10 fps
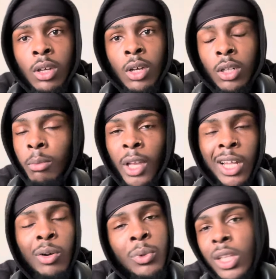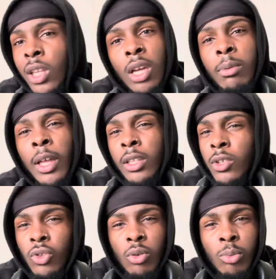And I'm like, I don't want to live like
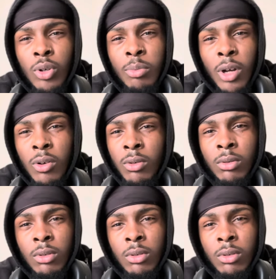this no more, bro.